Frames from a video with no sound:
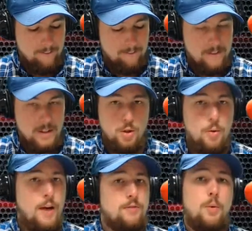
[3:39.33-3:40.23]
You
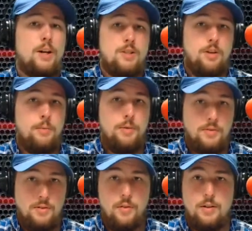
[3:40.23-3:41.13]
do have to watch all the
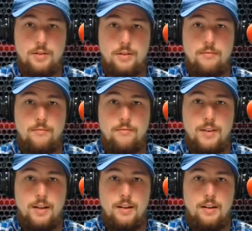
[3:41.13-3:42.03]
movies first.
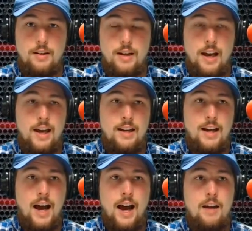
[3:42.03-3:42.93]

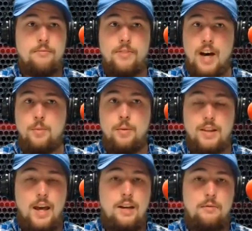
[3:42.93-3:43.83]
And I'm fine
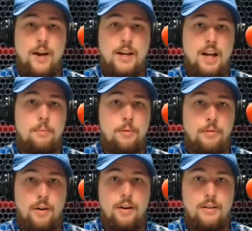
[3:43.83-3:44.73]
with that. In fact, I
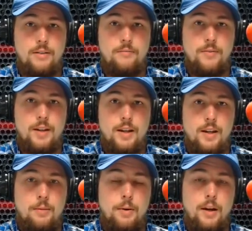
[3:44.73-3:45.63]
prefer it
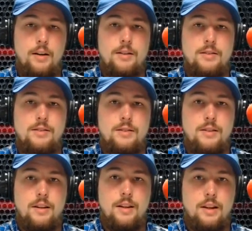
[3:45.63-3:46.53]
because
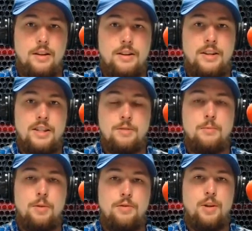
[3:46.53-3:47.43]
this
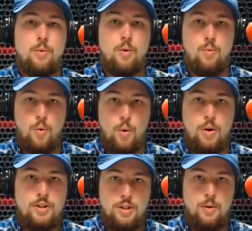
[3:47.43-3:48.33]
movie
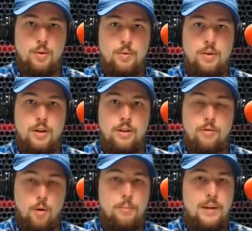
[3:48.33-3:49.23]
rewards you
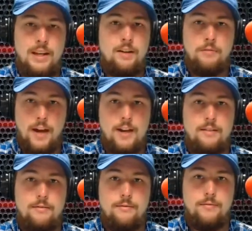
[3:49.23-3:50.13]
for being a
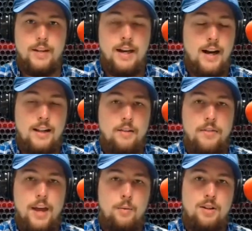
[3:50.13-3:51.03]
fan. And I
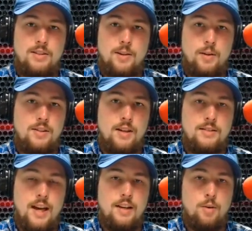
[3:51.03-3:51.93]
love that when a series
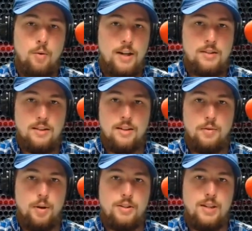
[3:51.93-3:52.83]
does that. You'll watch this,
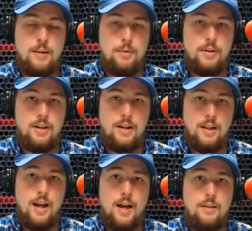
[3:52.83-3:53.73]
for example, in, in
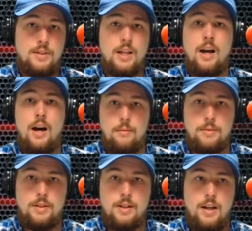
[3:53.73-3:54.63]
a lot of
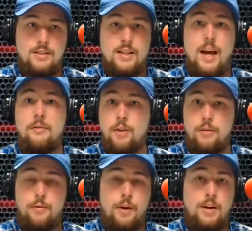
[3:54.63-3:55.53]
sitcoms.
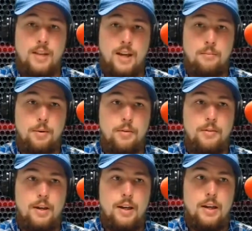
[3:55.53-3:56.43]
Seinfeld, for example.
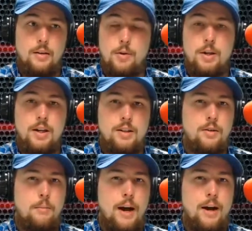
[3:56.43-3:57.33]
If you get
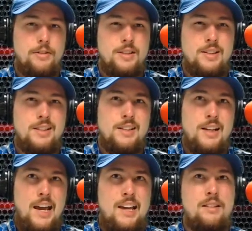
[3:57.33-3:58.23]
into about season
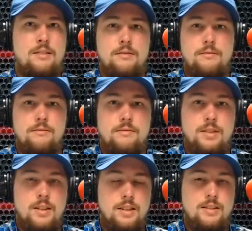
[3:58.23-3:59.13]
eight,
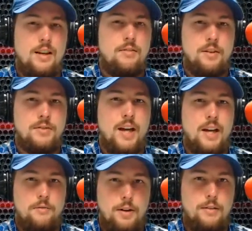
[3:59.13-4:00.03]
season seven of Seinfeld,